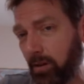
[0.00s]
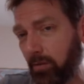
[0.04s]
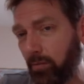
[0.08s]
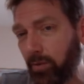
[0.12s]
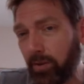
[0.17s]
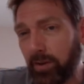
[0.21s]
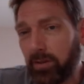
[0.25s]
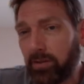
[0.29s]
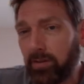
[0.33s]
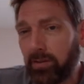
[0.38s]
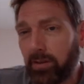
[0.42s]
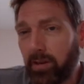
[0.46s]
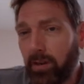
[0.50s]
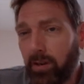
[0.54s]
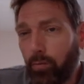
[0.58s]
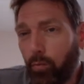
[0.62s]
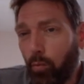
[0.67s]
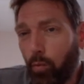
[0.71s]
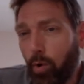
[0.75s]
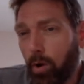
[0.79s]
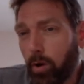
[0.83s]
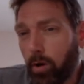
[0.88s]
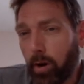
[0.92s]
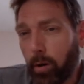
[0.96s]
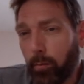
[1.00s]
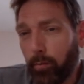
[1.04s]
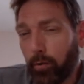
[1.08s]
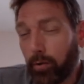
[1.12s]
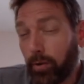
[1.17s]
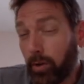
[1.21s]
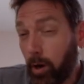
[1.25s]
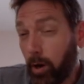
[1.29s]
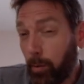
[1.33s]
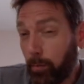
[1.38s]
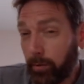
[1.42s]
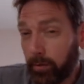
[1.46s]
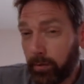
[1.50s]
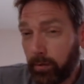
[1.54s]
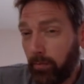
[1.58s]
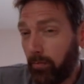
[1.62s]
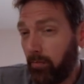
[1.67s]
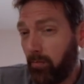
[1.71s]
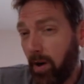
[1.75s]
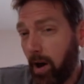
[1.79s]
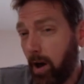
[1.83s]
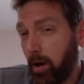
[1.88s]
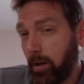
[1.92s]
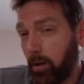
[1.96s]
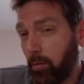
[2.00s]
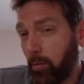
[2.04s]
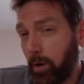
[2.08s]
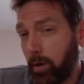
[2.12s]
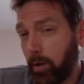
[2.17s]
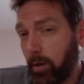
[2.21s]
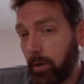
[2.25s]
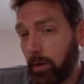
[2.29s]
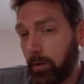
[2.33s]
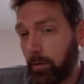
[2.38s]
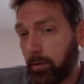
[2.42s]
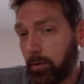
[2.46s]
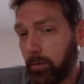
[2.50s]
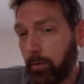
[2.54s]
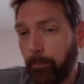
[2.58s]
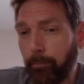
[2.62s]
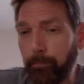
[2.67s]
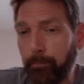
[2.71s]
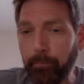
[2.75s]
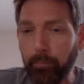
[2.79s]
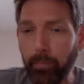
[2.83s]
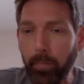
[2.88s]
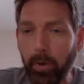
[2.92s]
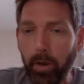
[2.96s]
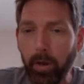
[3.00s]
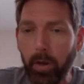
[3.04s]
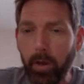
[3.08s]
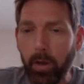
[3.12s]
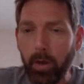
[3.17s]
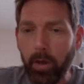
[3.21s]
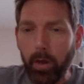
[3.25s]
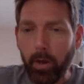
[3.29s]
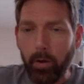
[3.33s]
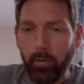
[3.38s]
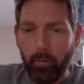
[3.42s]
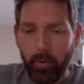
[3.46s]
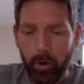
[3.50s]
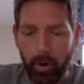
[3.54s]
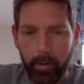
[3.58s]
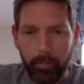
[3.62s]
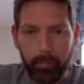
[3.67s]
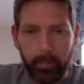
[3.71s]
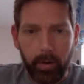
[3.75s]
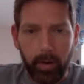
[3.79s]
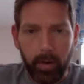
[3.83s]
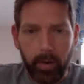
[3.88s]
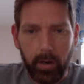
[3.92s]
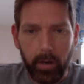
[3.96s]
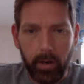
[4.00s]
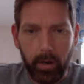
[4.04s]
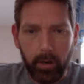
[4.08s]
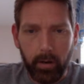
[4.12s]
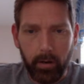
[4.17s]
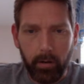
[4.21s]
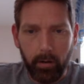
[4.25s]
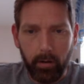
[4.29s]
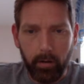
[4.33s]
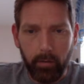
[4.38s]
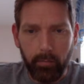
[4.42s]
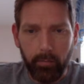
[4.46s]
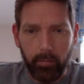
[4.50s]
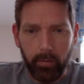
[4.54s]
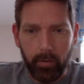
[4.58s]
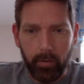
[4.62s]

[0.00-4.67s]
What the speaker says: We just need one number to help us evaluate this, right? And then of